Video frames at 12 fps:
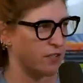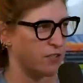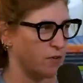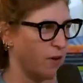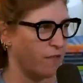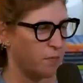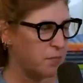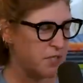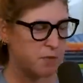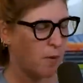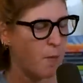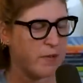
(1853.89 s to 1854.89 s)
did you have a
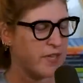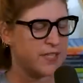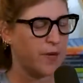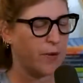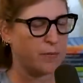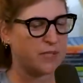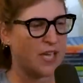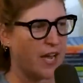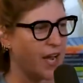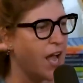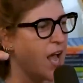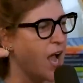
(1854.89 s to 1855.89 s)
bitch moment? That's not what I'm
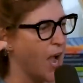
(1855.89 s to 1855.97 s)
saying.